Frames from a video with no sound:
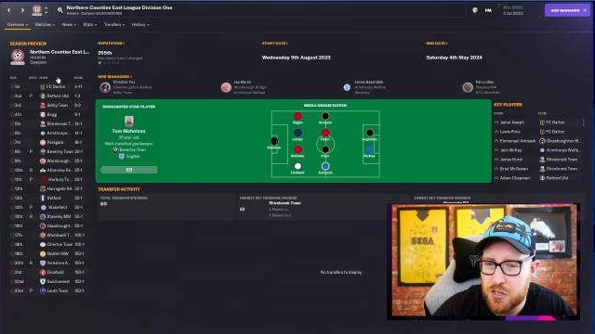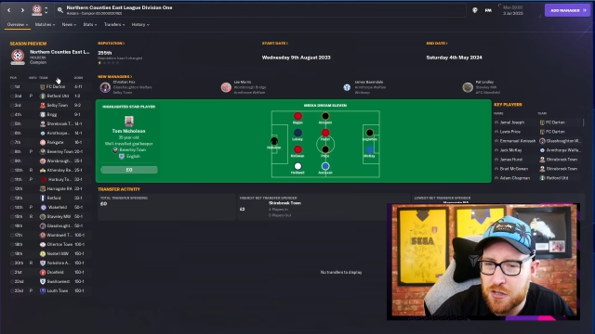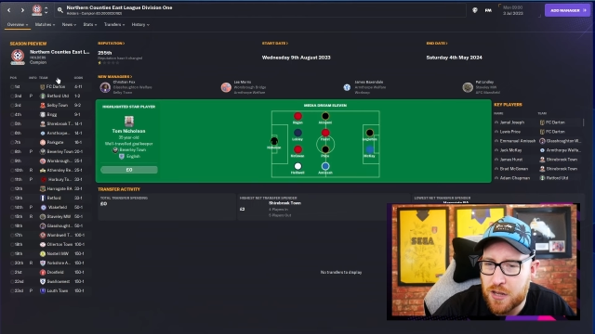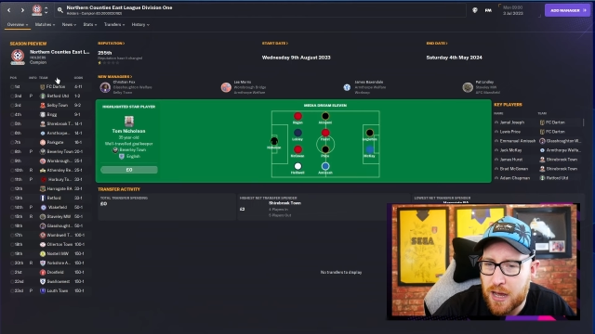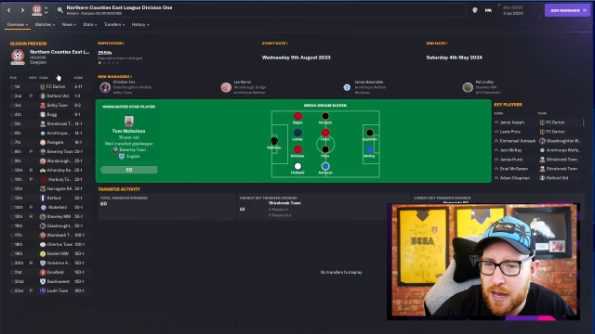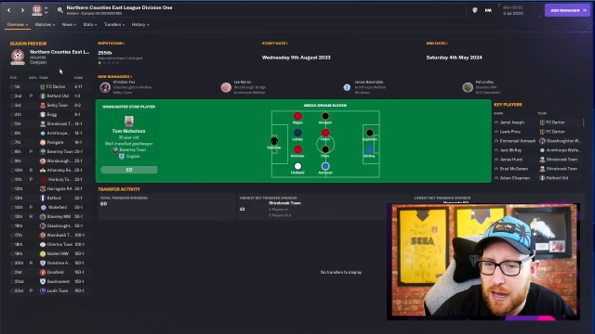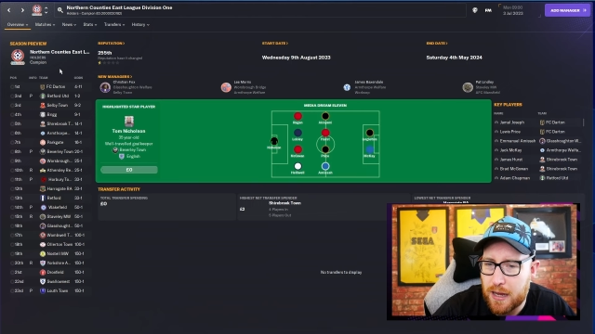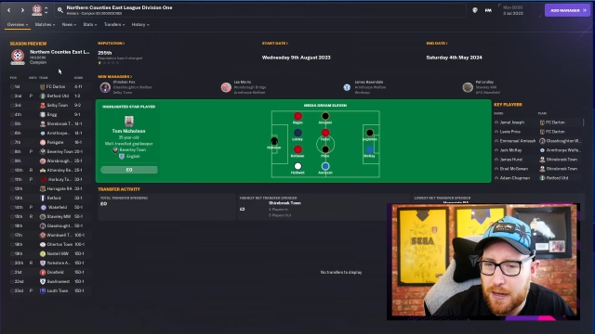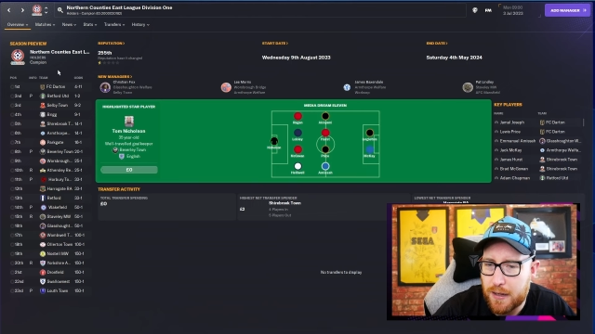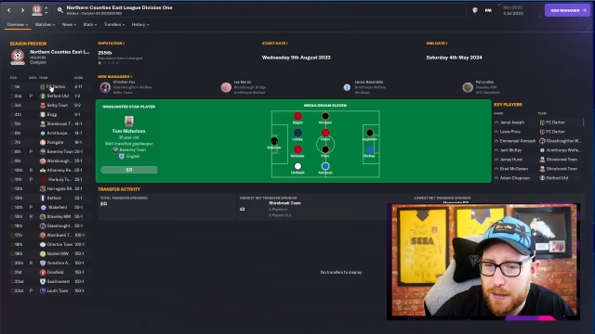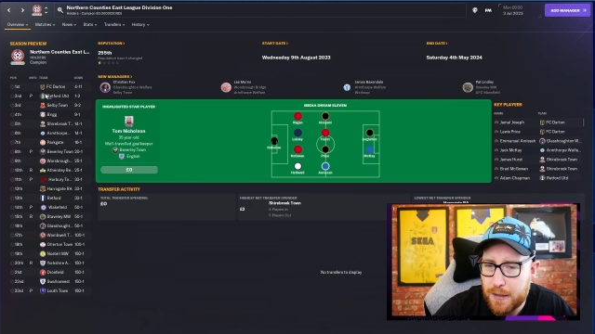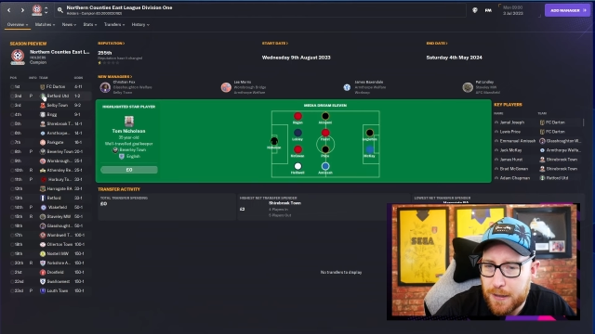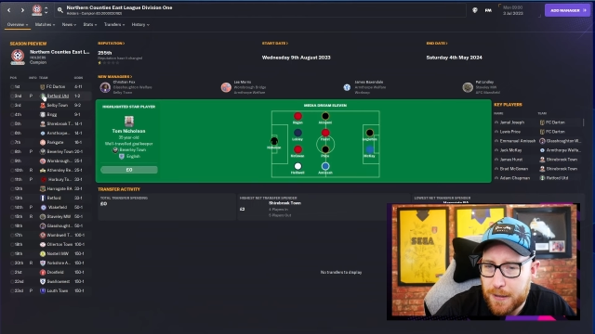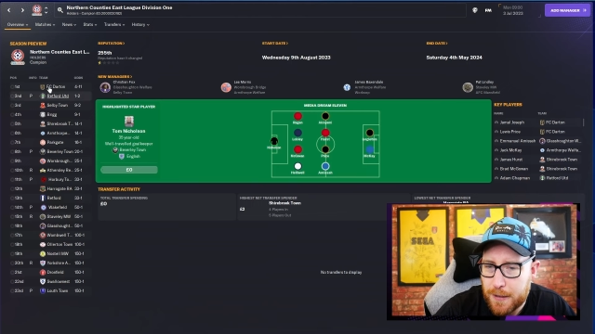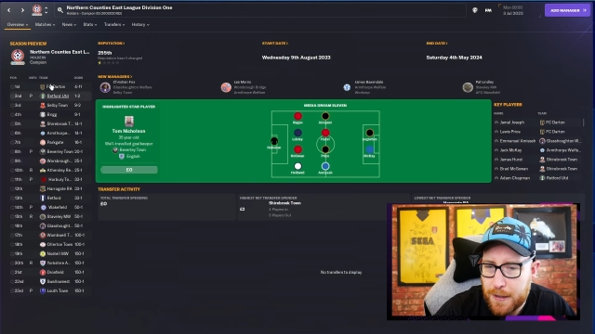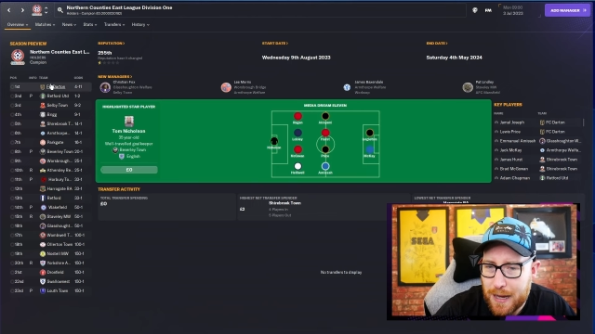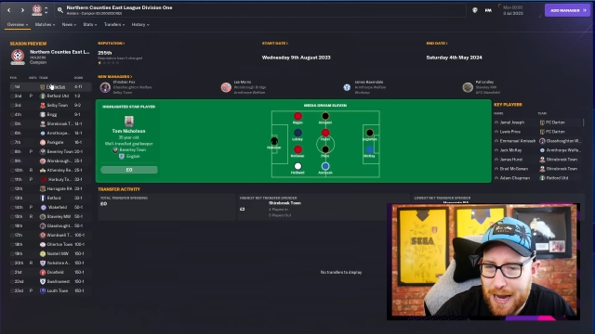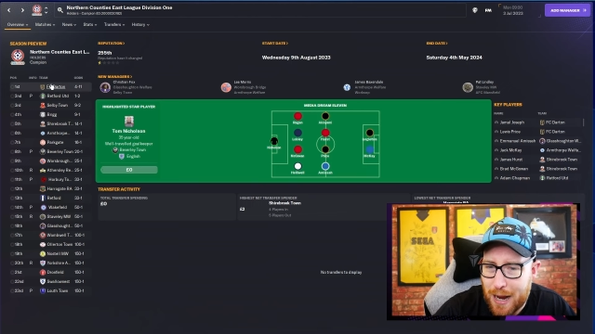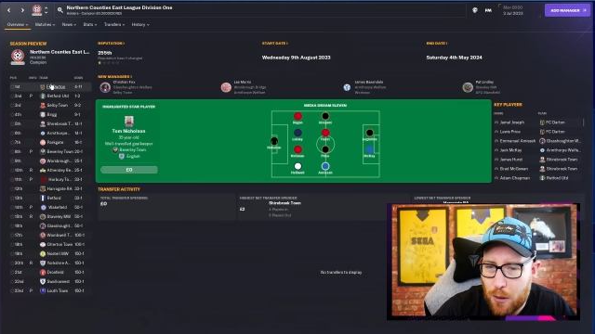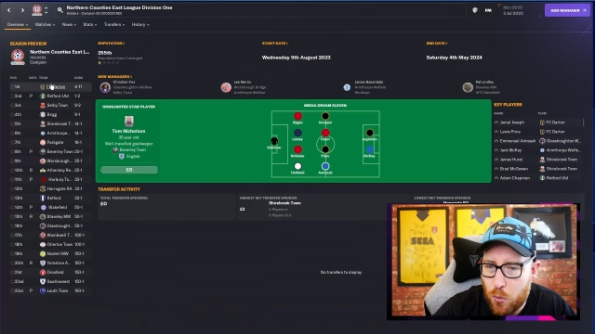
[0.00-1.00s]
that.
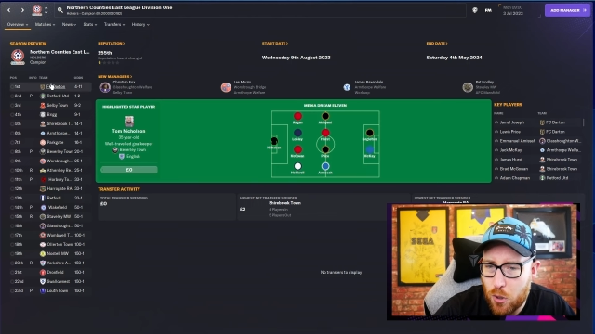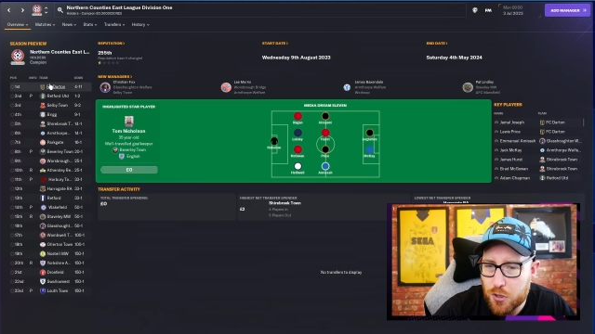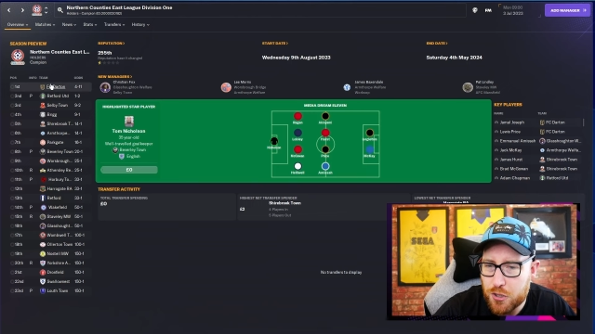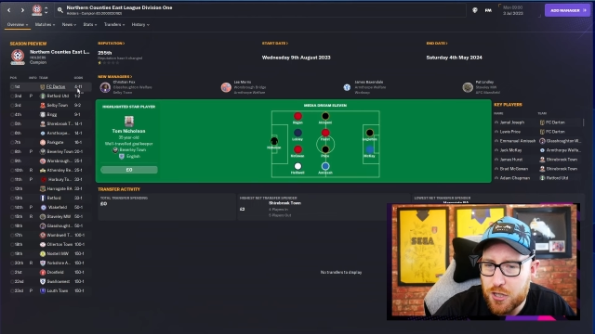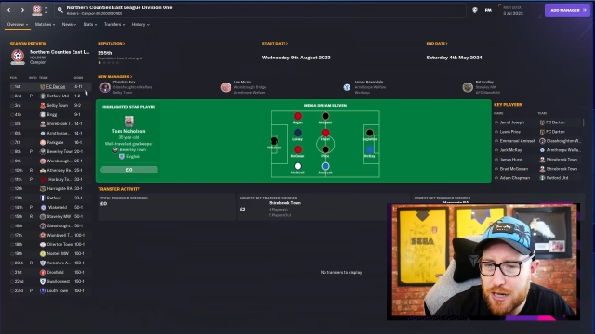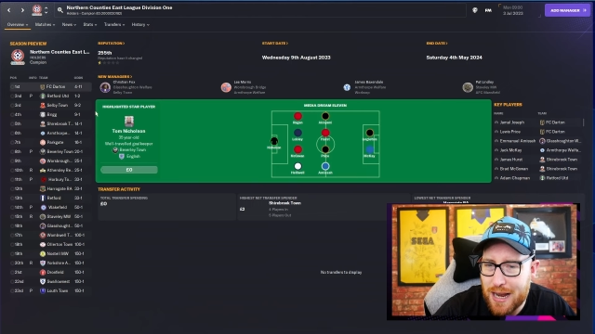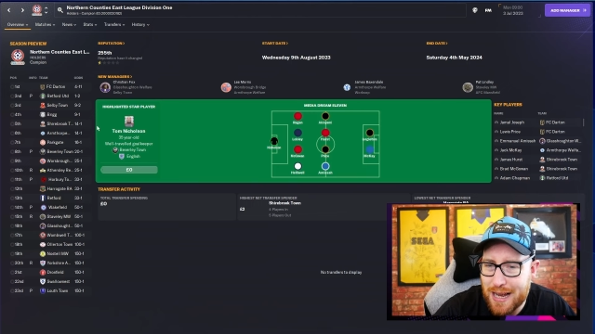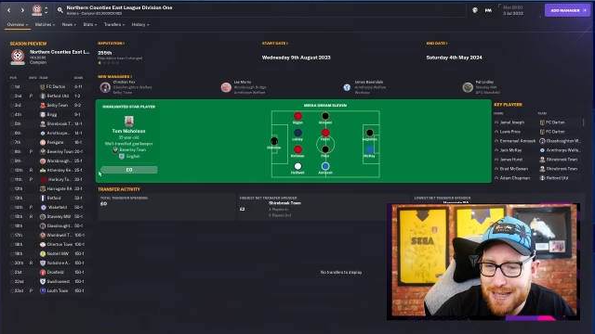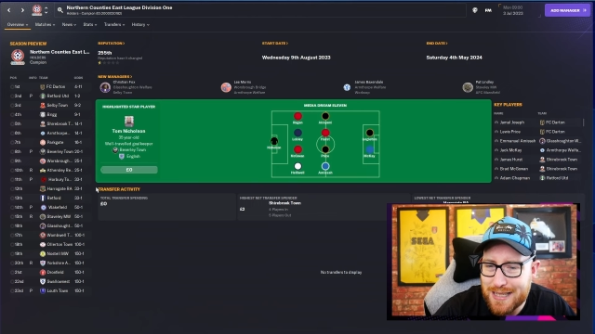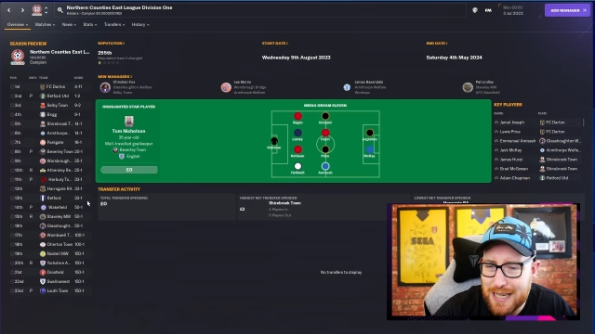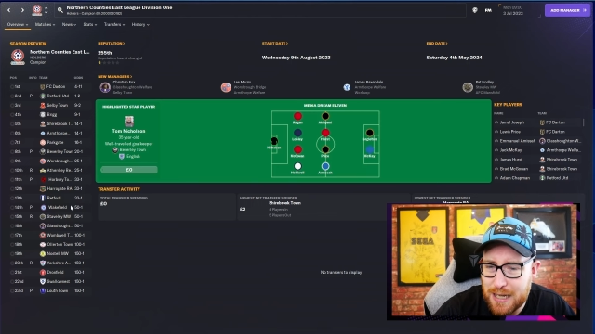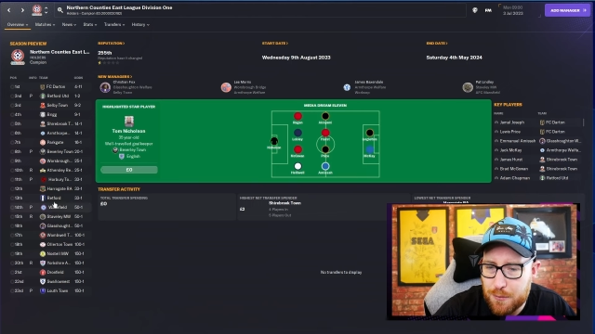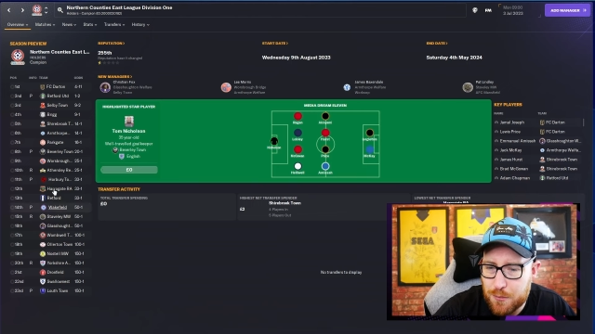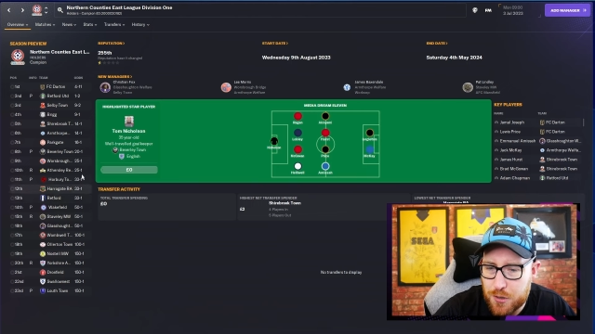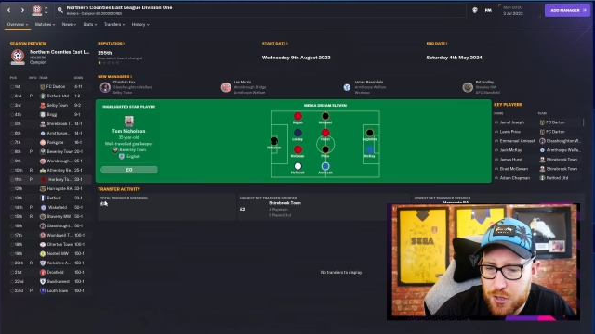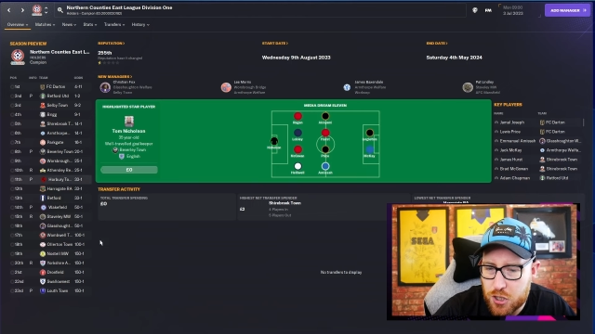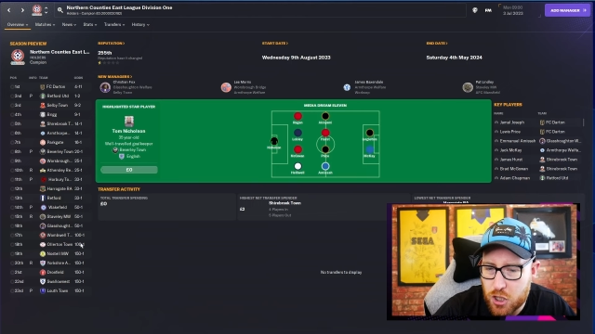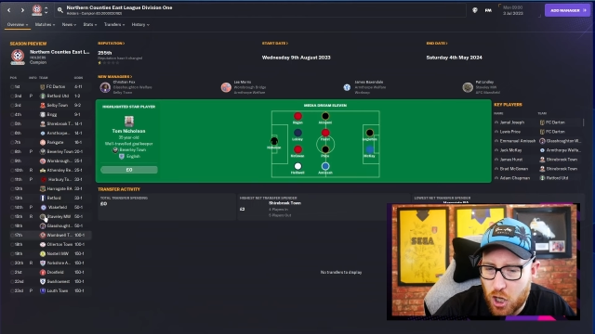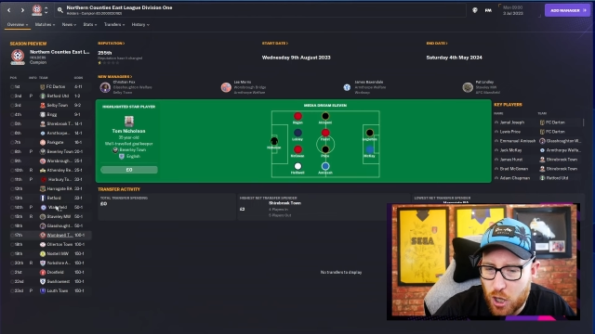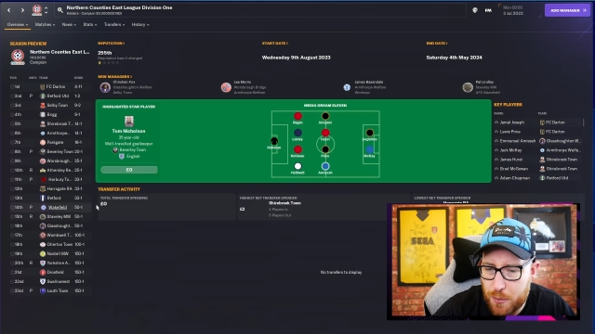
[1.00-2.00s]
I wanted our team to sort